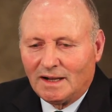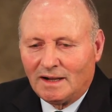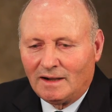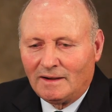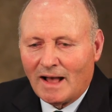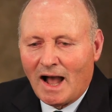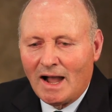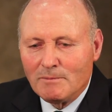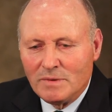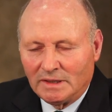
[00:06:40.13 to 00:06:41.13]
uh,
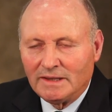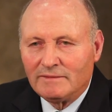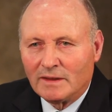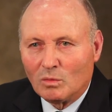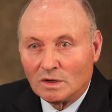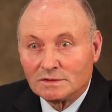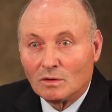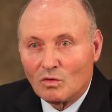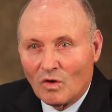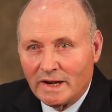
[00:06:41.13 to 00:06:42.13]
I believe that was the
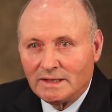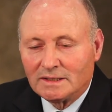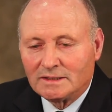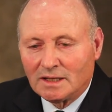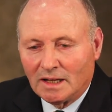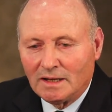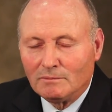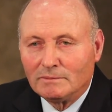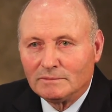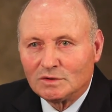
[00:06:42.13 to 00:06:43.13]
right
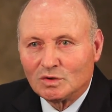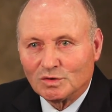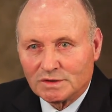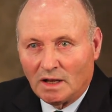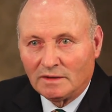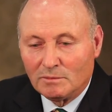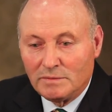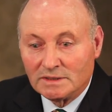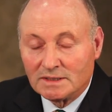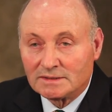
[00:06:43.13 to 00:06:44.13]
time to sell the
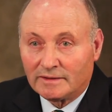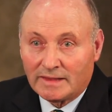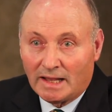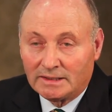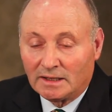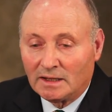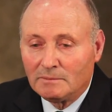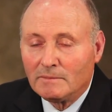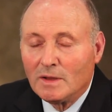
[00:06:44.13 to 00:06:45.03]
business at that time,